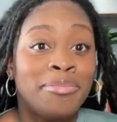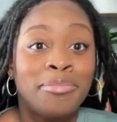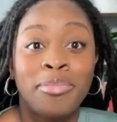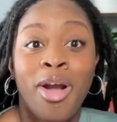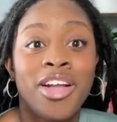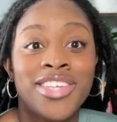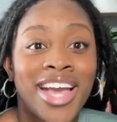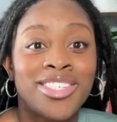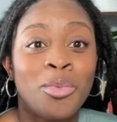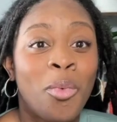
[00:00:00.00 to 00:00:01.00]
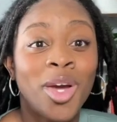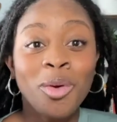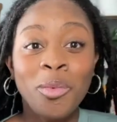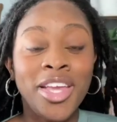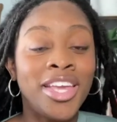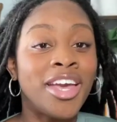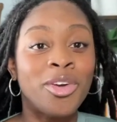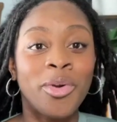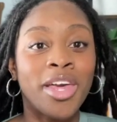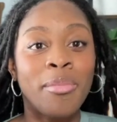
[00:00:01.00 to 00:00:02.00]
projects. What are we
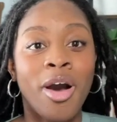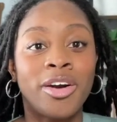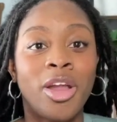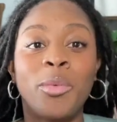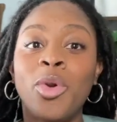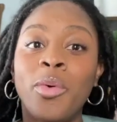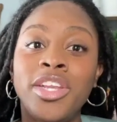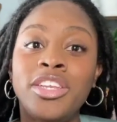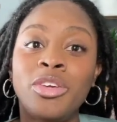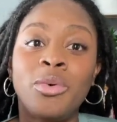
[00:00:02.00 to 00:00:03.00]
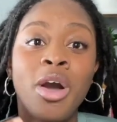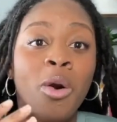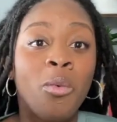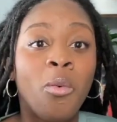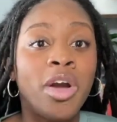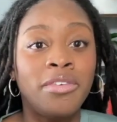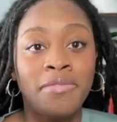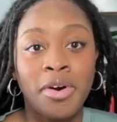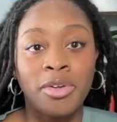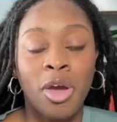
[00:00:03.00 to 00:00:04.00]
agreeing upon? Are we going to do one
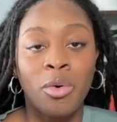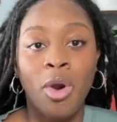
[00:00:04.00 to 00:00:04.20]
photo?